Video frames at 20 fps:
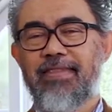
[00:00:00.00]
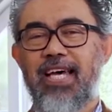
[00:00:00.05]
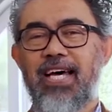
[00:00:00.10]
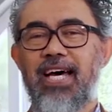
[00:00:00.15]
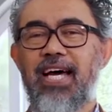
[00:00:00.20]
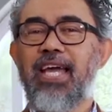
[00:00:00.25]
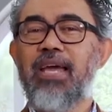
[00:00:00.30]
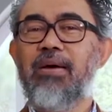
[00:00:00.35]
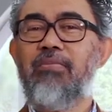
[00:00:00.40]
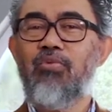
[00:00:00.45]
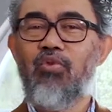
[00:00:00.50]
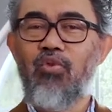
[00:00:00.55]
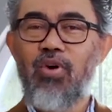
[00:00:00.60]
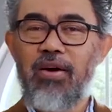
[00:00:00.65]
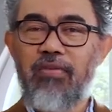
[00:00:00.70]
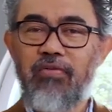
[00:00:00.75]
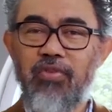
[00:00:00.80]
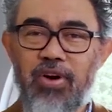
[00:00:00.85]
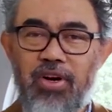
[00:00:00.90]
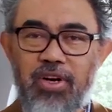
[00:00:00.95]
I am
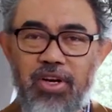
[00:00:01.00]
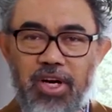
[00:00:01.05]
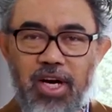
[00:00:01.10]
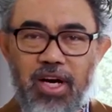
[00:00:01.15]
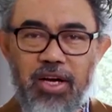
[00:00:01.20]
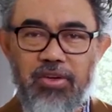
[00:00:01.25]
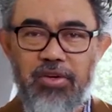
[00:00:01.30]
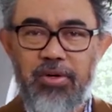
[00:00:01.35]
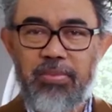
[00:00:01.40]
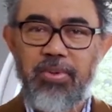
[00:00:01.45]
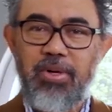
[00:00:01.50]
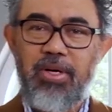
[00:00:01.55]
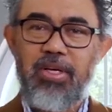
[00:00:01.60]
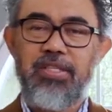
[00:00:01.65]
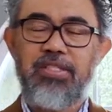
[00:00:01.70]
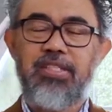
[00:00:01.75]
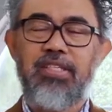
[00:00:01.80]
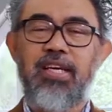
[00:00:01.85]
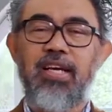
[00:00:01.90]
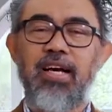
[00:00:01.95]
Reverend Dr.
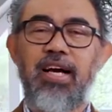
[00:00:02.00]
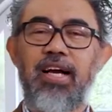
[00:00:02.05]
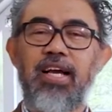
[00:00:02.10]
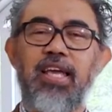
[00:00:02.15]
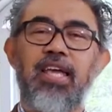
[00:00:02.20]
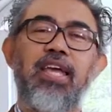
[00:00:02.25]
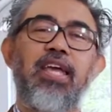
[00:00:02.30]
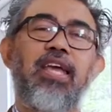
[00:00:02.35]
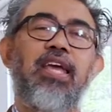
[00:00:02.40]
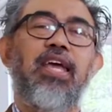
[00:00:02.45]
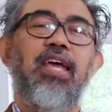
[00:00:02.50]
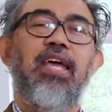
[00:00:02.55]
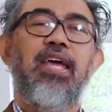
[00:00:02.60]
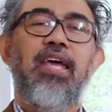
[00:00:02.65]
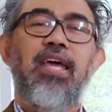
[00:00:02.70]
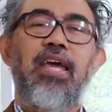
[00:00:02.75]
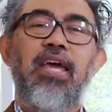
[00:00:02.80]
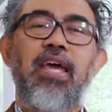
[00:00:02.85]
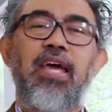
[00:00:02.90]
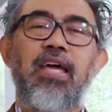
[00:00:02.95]
Paul Siaki,
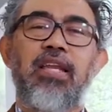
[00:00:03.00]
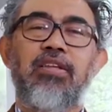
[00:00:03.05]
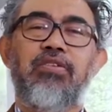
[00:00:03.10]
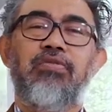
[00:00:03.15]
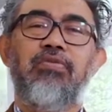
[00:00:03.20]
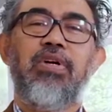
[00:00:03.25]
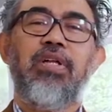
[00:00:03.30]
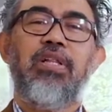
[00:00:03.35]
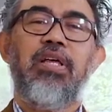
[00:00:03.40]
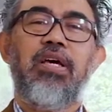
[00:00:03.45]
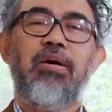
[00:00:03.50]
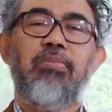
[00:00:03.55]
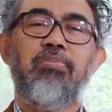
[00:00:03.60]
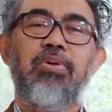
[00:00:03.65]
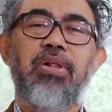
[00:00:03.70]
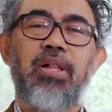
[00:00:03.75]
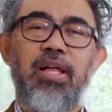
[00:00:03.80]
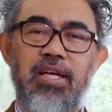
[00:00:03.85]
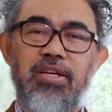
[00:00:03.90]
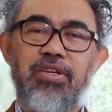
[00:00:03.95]
and it's really a
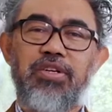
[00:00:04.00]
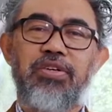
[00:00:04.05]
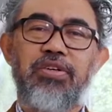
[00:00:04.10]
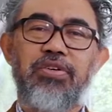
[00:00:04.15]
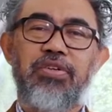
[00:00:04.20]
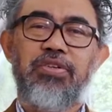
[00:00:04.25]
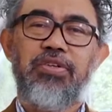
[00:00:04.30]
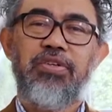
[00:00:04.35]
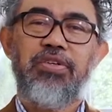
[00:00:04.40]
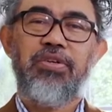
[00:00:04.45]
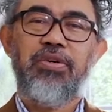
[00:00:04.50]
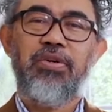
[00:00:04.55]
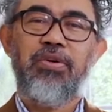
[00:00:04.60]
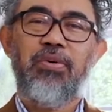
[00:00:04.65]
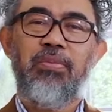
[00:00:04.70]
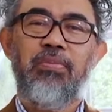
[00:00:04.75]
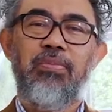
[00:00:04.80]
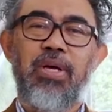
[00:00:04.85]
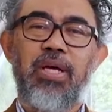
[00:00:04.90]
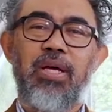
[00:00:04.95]
pleasure
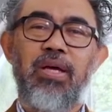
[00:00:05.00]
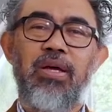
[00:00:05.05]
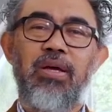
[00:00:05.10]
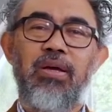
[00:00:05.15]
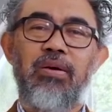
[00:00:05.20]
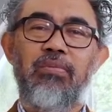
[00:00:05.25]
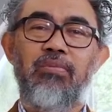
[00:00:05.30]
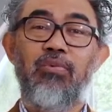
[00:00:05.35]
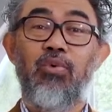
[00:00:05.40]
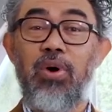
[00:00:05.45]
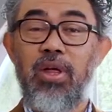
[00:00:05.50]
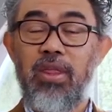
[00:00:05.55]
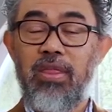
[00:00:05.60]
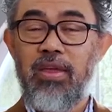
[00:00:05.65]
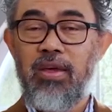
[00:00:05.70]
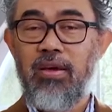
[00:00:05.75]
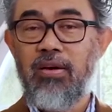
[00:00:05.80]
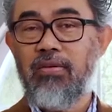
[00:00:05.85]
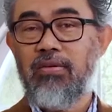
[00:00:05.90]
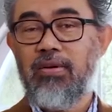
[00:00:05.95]
to be with
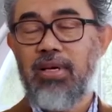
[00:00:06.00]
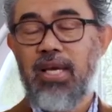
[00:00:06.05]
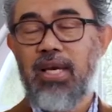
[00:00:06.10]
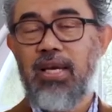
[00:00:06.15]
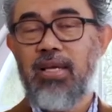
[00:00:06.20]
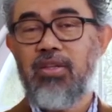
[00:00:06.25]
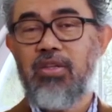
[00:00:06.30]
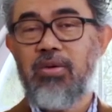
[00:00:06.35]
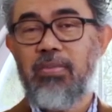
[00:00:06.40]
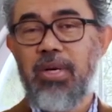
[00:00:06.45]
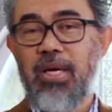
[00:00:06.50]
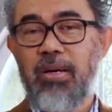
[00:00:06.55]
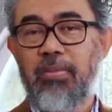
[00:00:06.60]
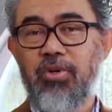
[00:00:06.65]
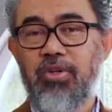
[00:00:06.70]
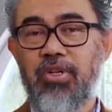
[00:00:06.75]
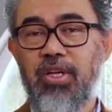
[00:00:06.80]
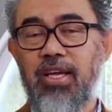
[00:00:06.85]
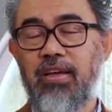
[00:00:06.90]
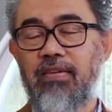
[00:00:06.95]
you and to be
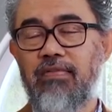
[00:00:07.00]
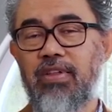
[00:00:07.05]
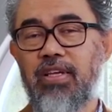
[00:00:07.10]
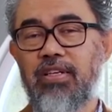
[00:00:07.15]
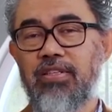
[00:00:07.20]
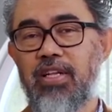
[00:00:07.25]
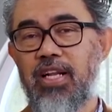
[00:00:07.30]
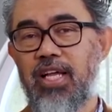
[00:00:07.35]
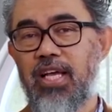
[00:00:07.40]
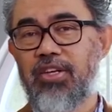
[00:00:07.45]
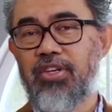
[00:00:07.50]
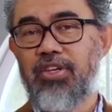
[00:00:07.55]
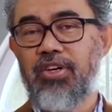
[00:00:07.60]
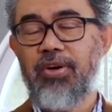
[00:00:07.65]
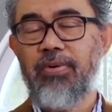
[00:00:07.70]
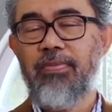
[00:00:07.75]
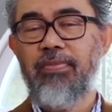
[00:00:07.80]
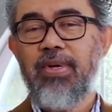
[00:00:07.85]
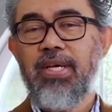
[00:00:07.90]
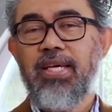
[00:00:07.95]
able to give this lecture.